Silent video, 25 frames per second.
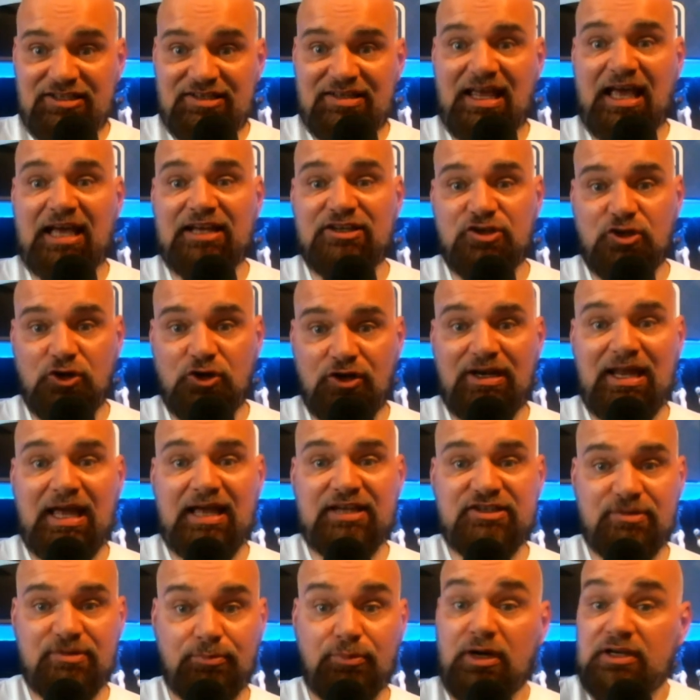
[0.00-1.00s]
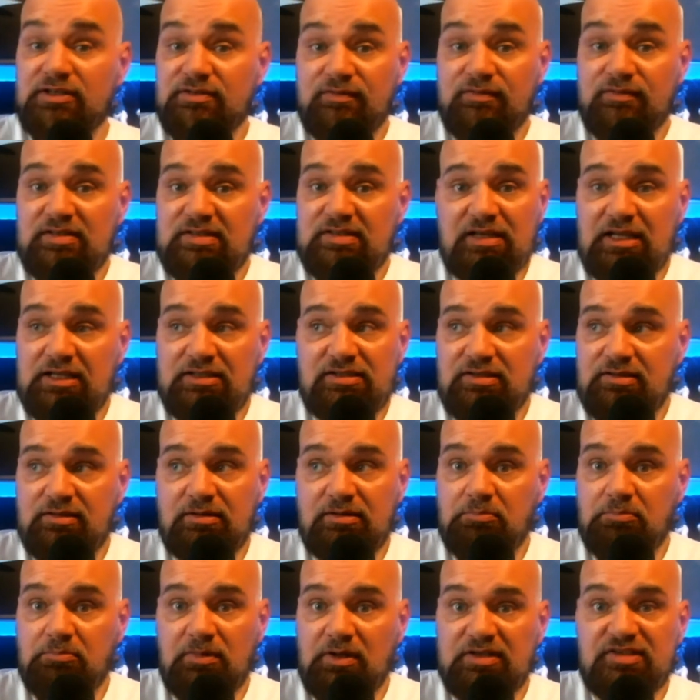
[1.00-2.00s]
as good as impressive. It's
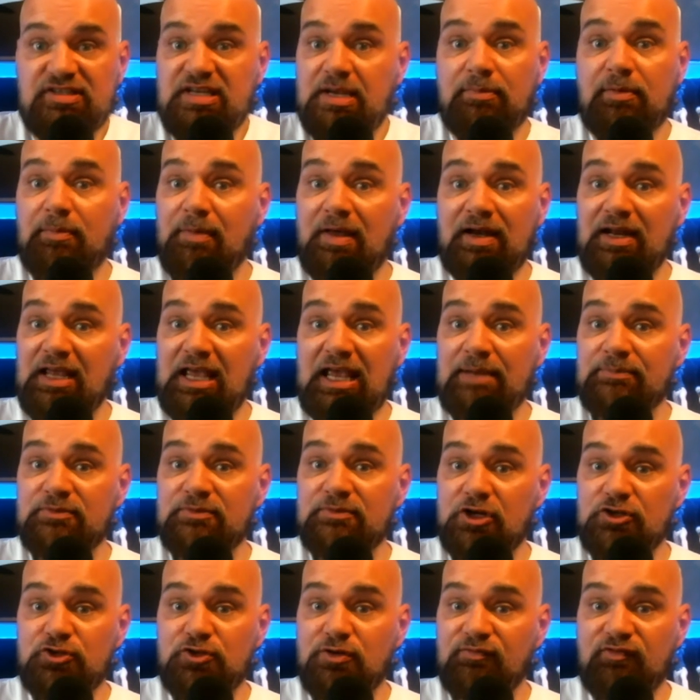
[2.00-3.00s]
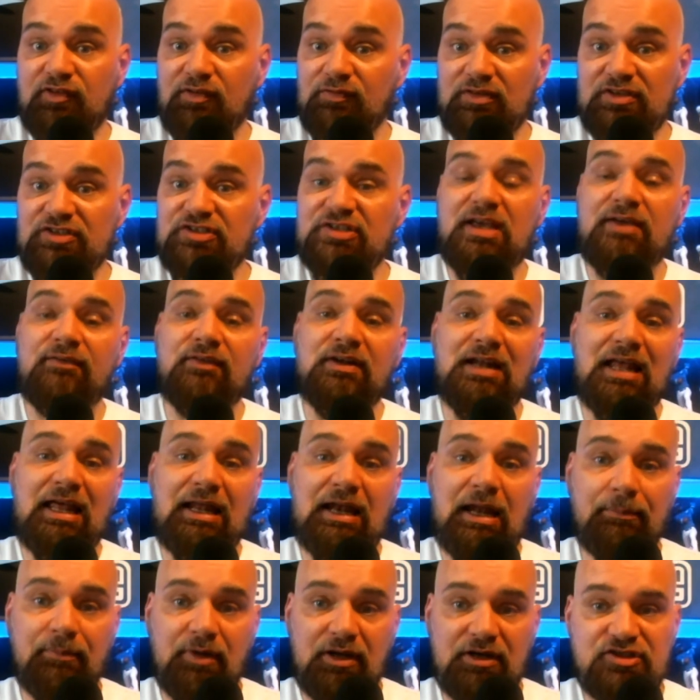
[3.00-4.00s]
the same amount of games, 157, and
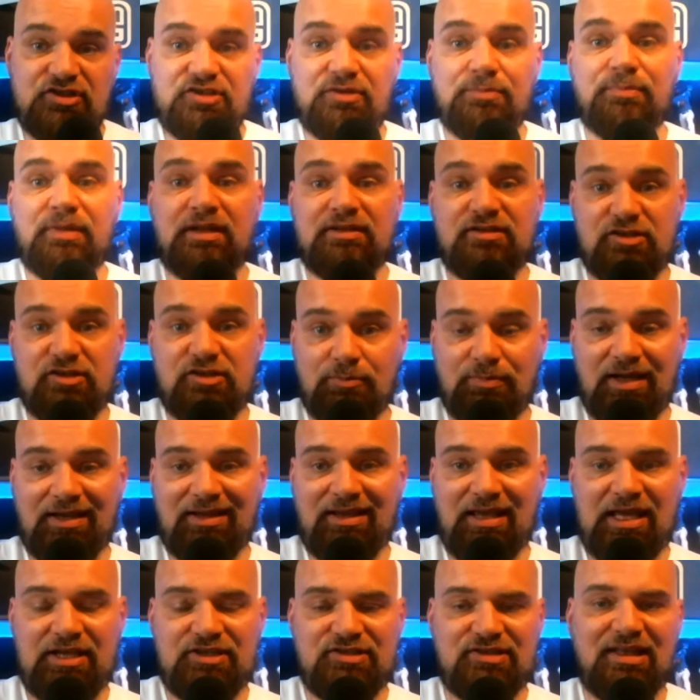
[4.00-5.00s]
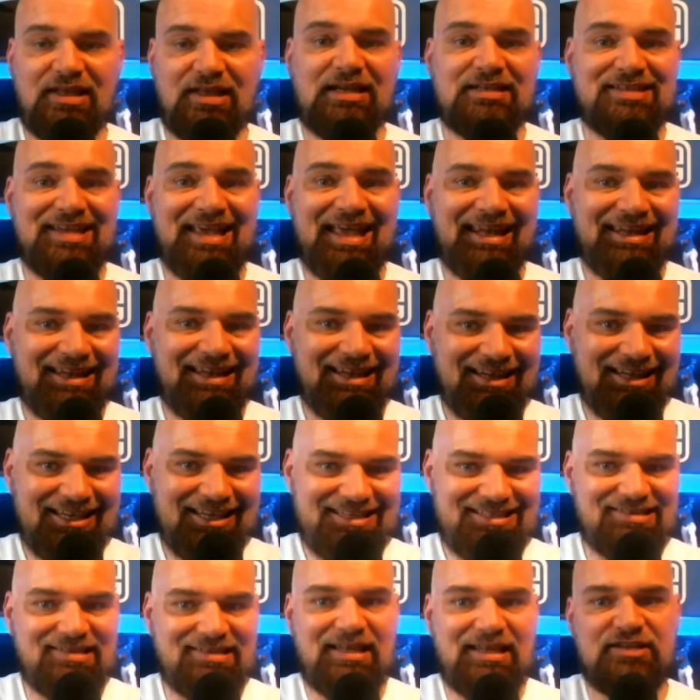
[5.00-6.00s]
I'm going to submit to you my case that it's at
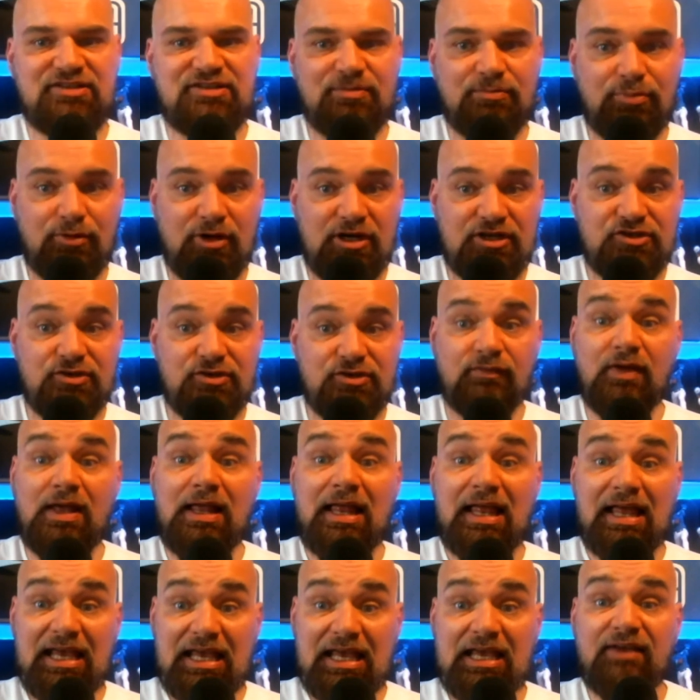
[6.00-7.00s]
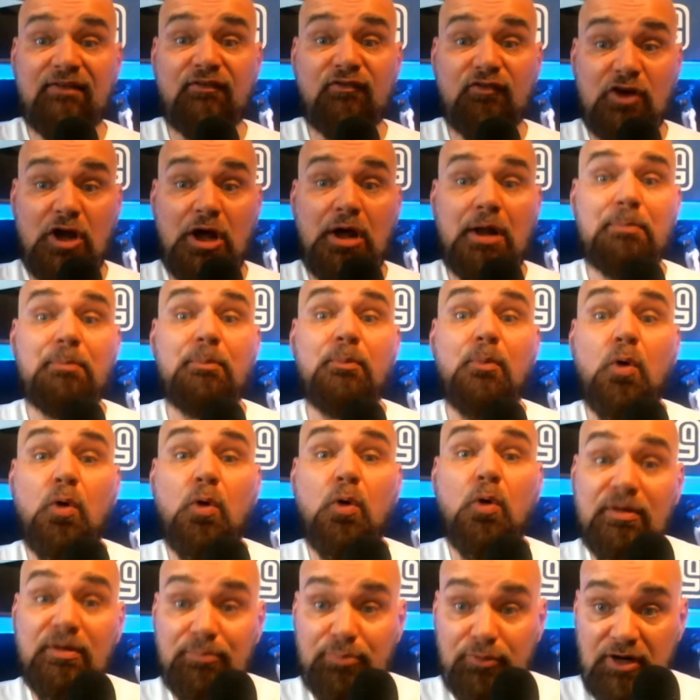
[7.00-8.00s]
least as impressive, if not
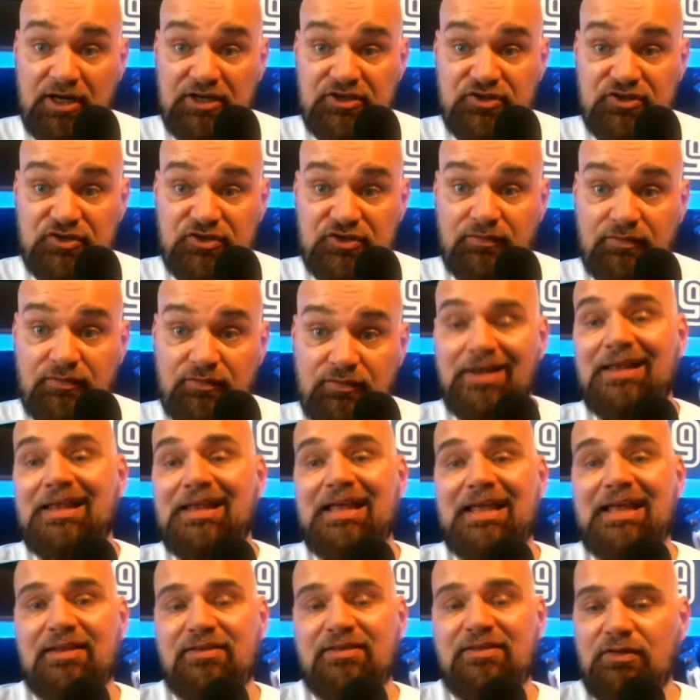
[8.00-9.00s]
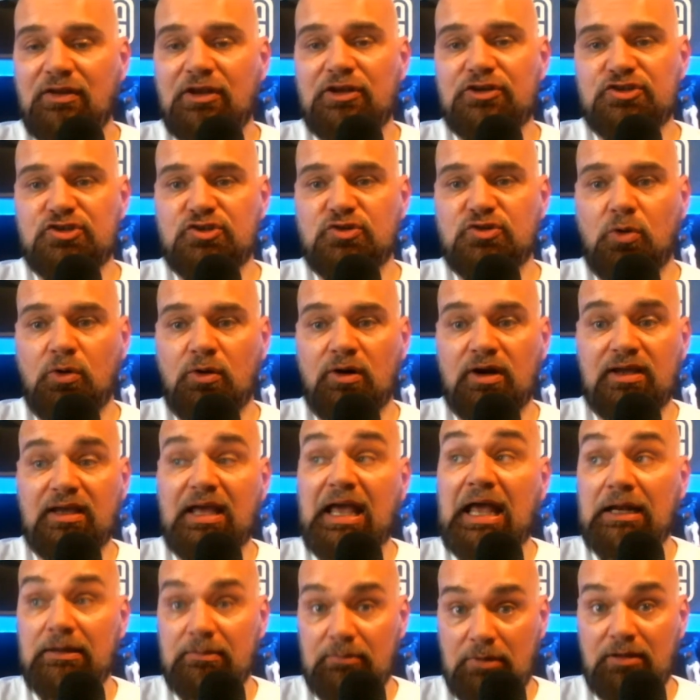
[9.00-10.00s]
more impressive, than the historic
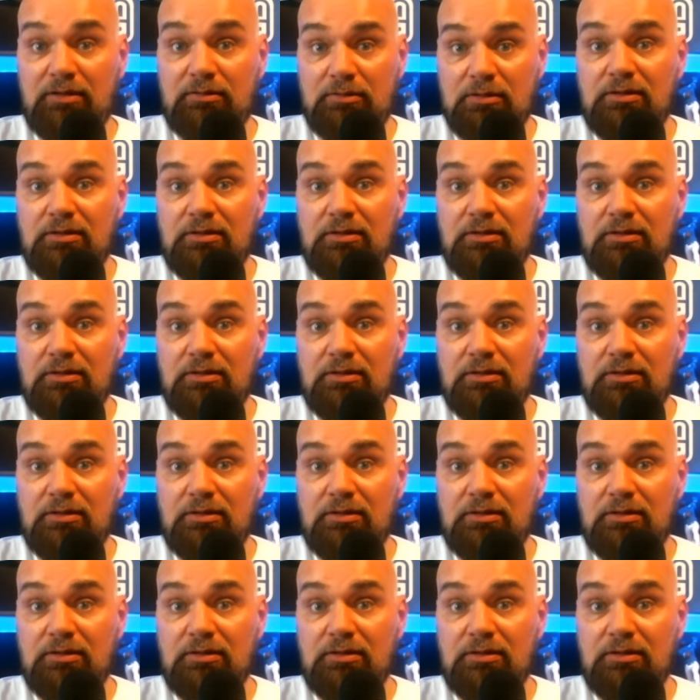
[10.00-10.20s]
and